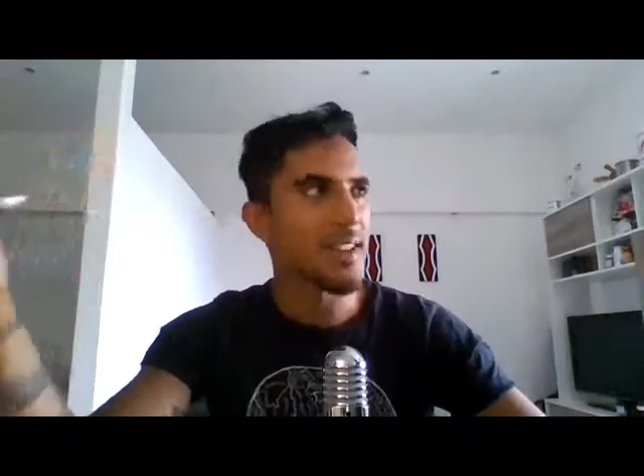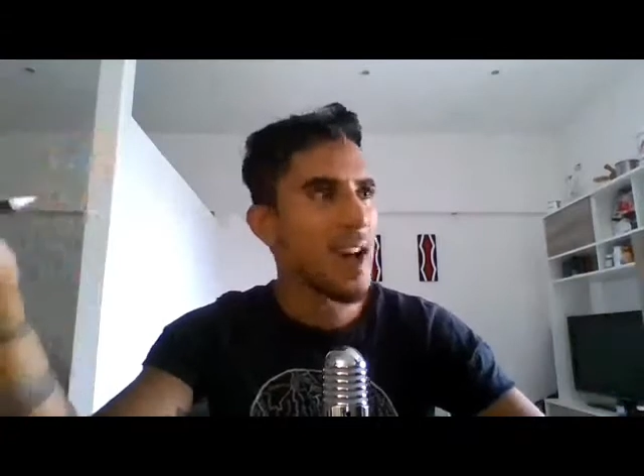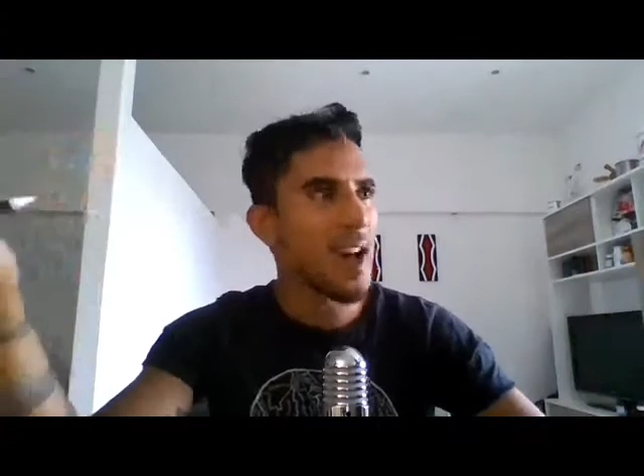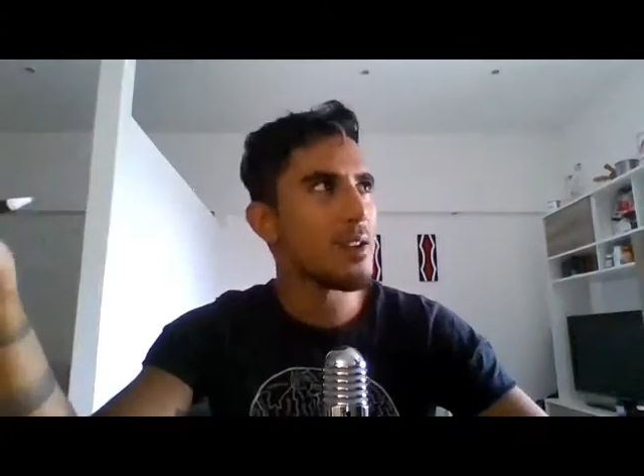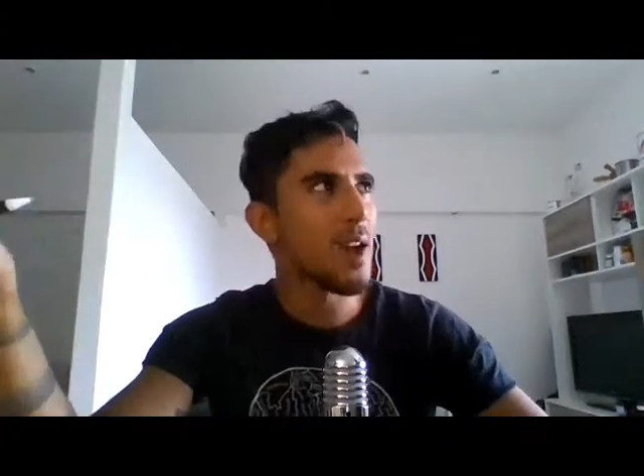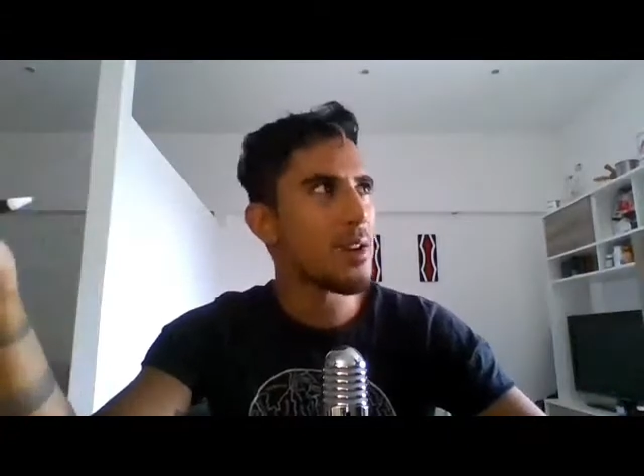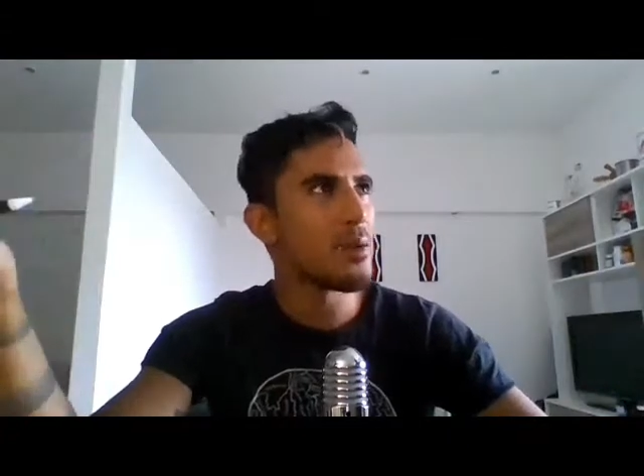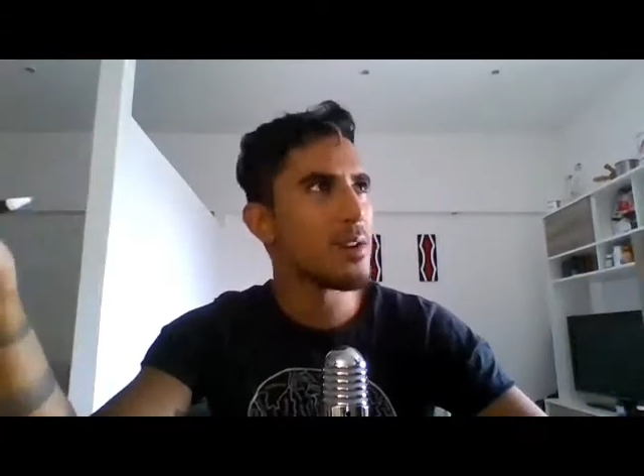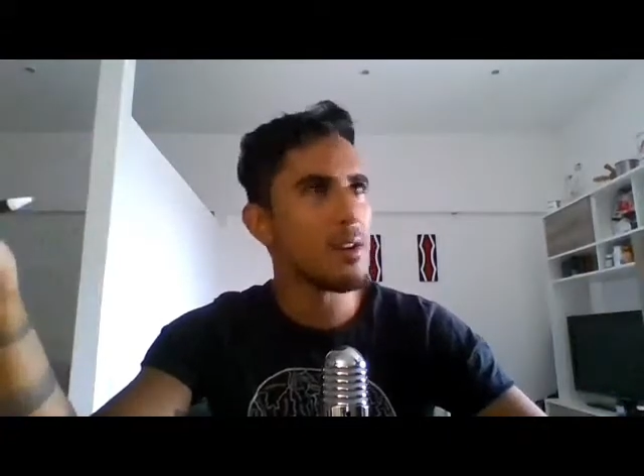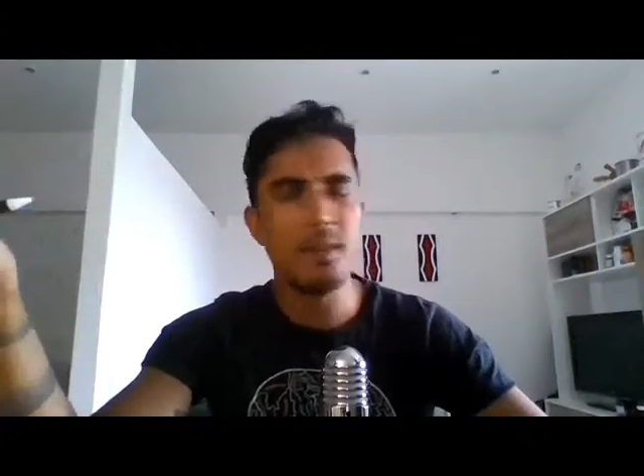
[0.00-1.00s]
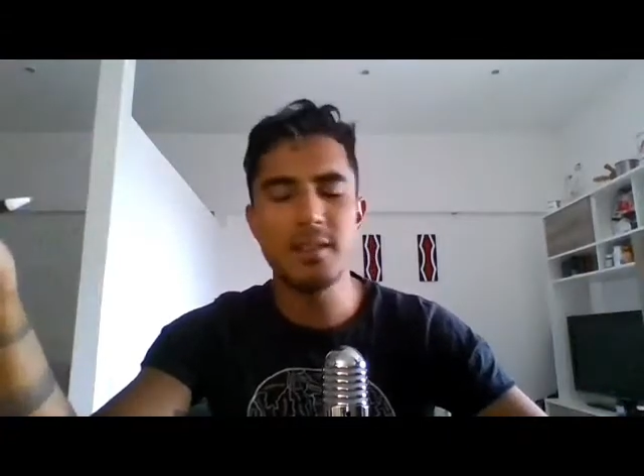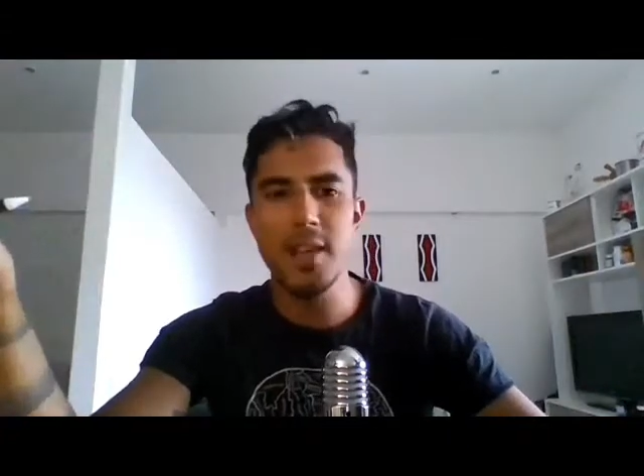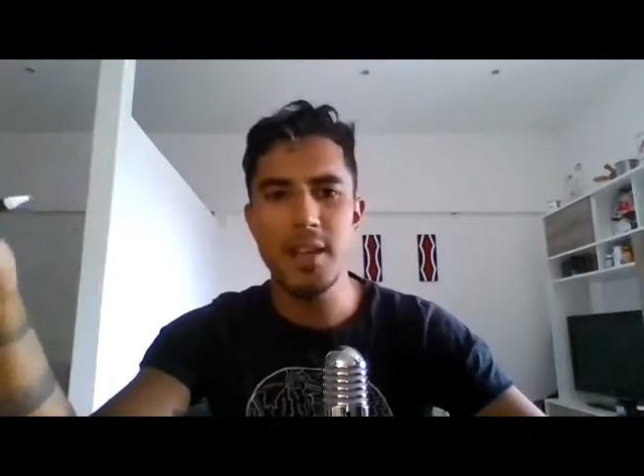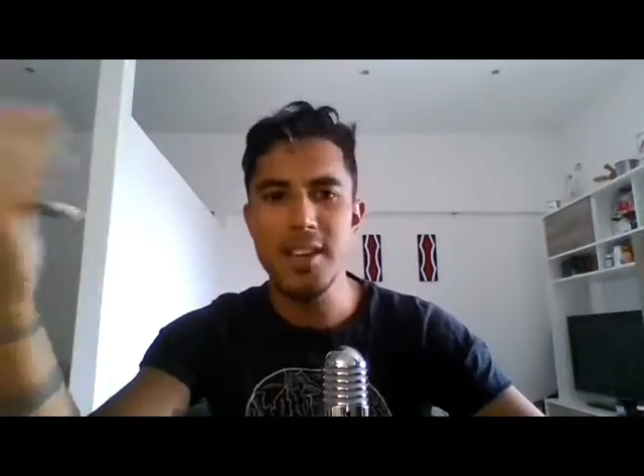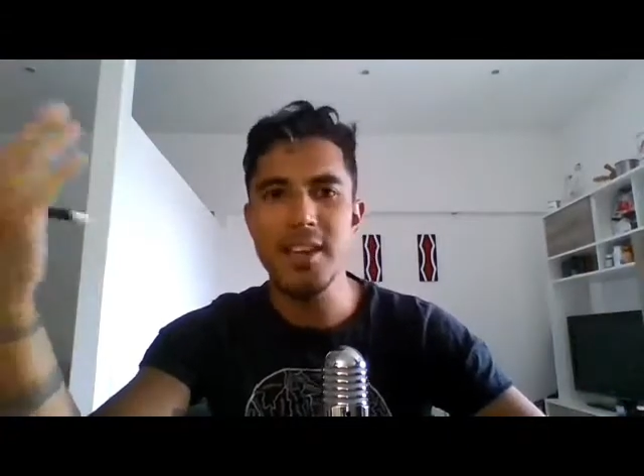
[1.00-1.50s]
like how do you
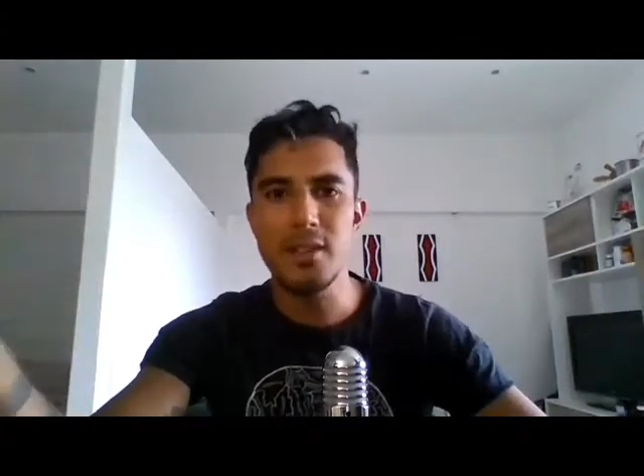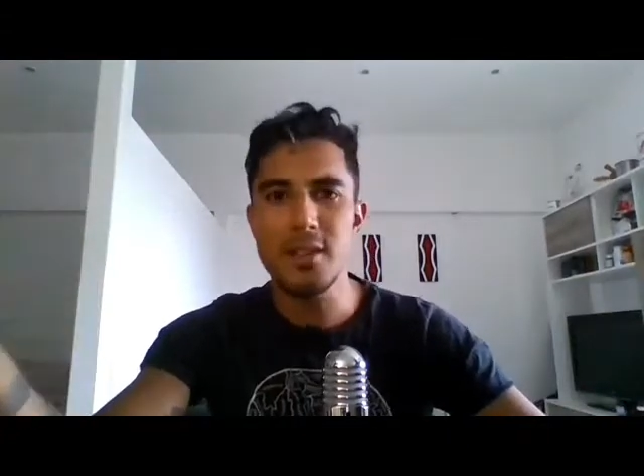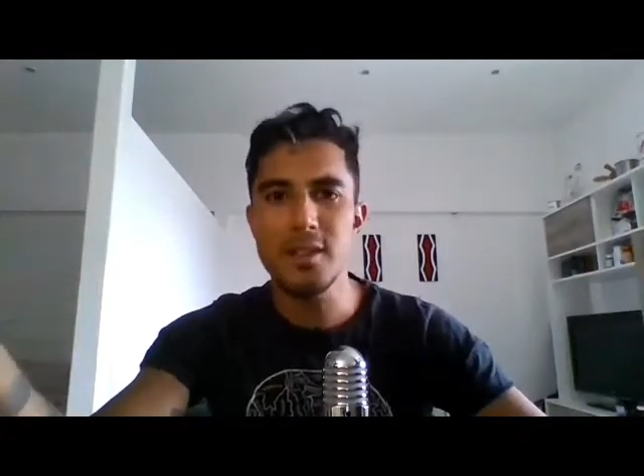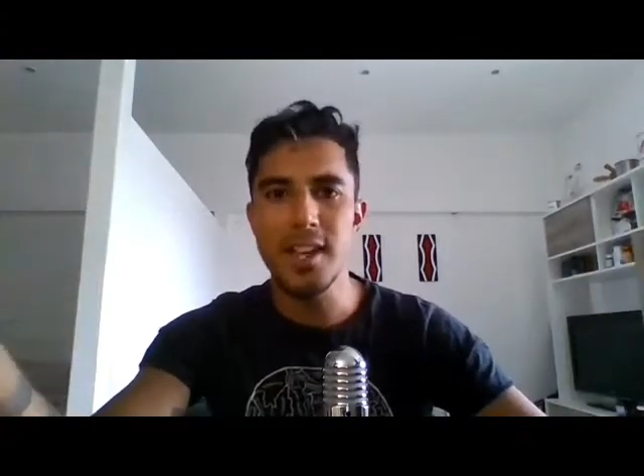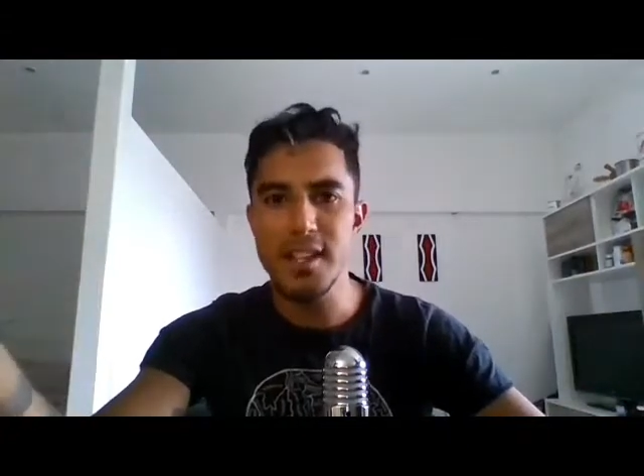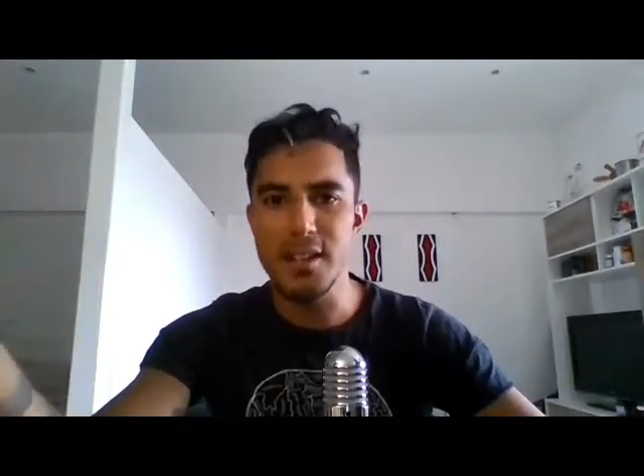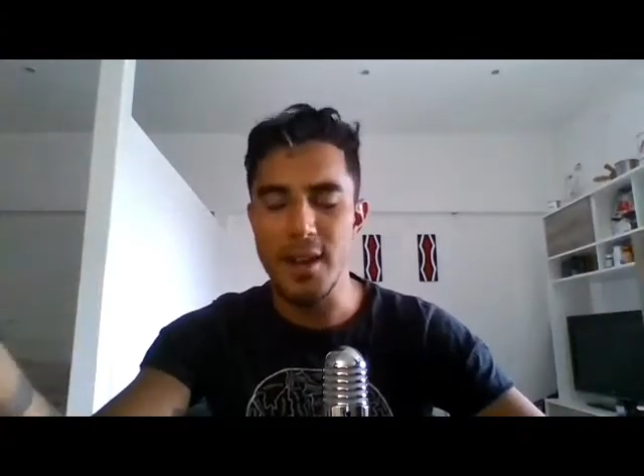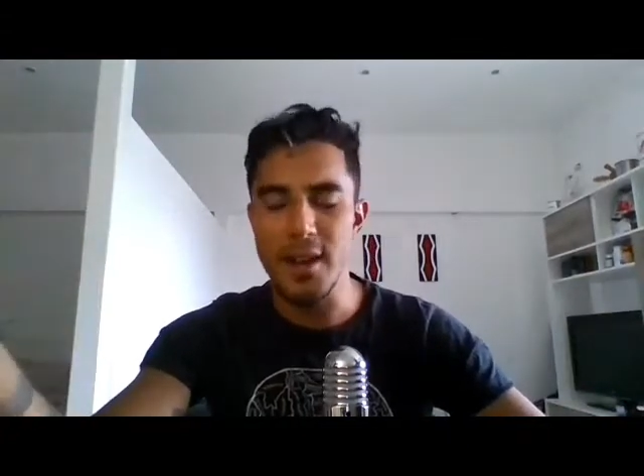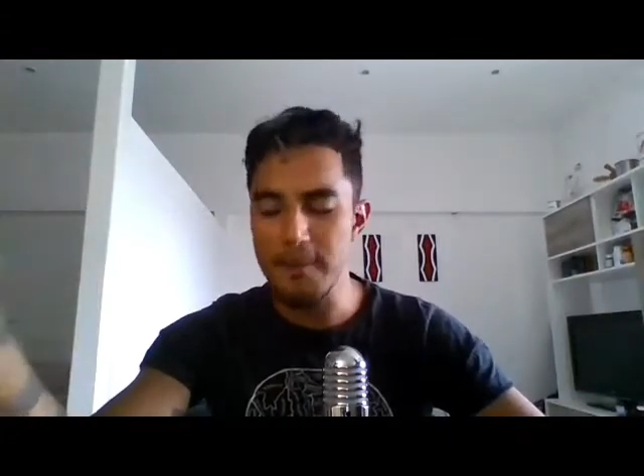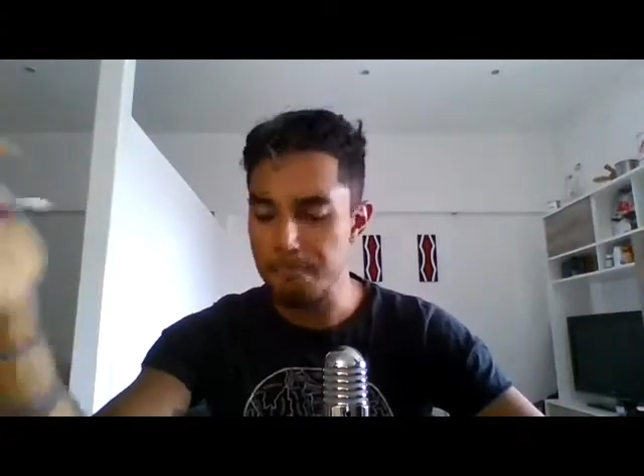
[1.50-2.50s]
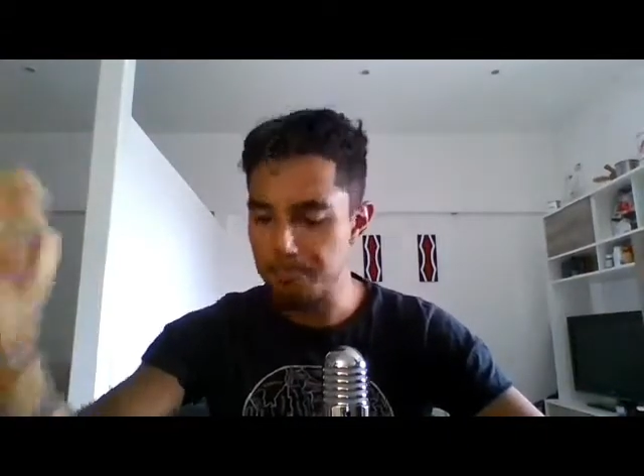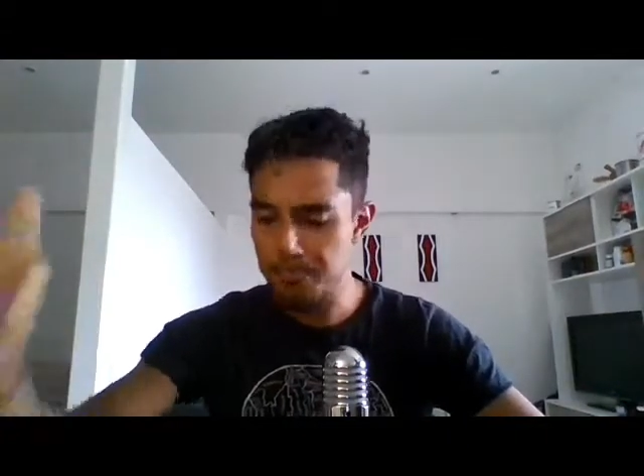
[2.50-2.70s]
get girls to like you, right?